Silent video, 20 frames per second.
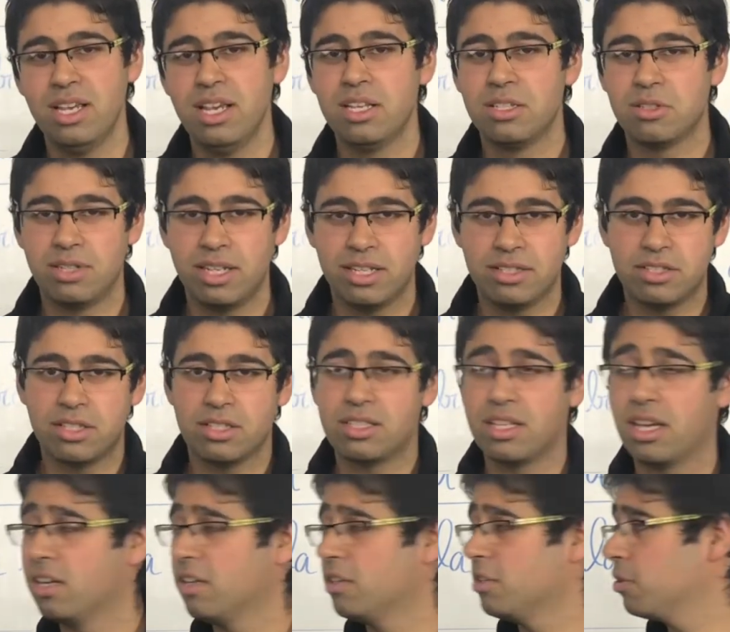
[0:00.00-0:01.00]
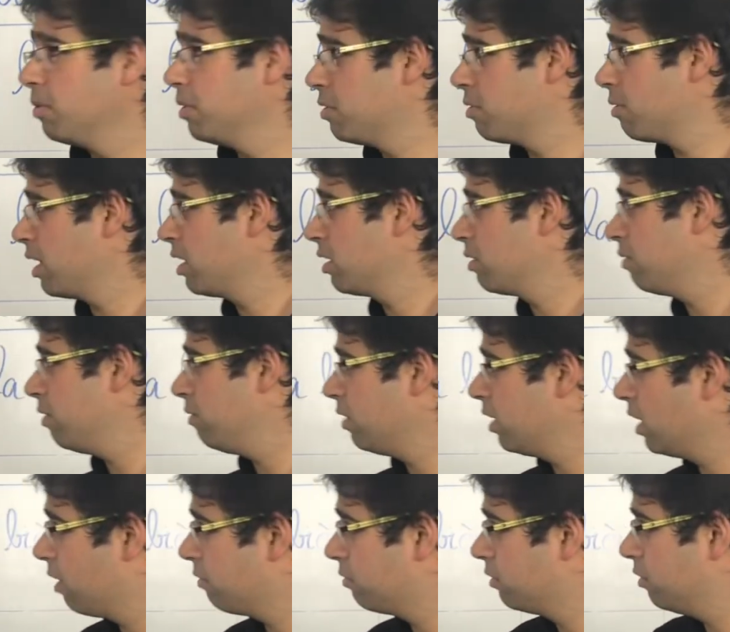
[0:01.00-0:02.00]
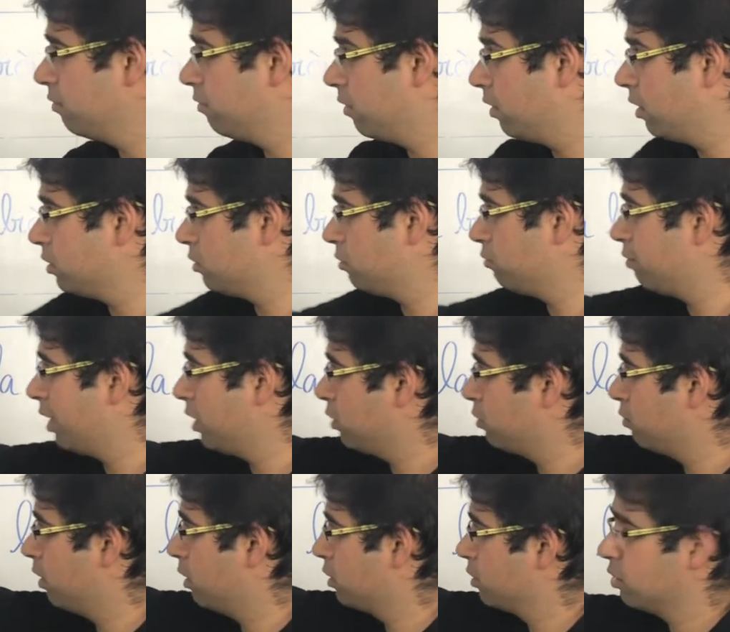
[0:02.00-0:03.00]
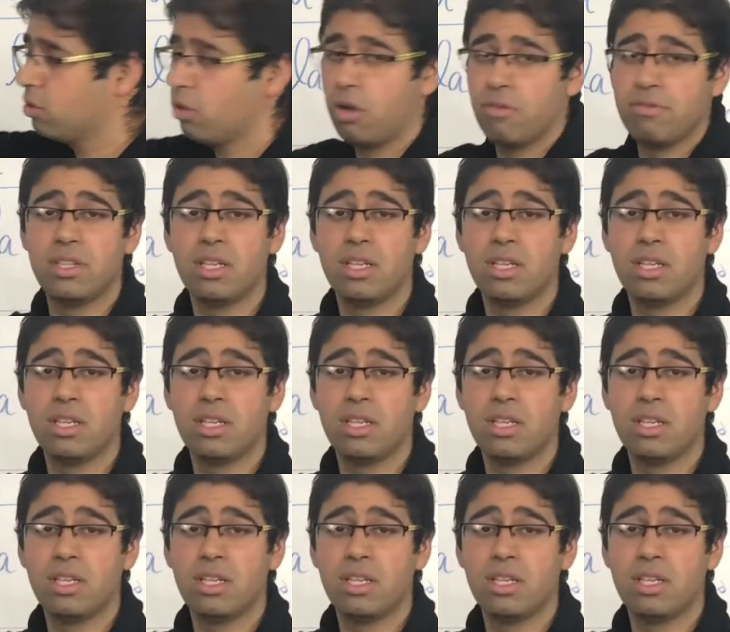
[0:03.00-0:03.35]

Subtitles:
So let's just get into it right away. We have the first French version of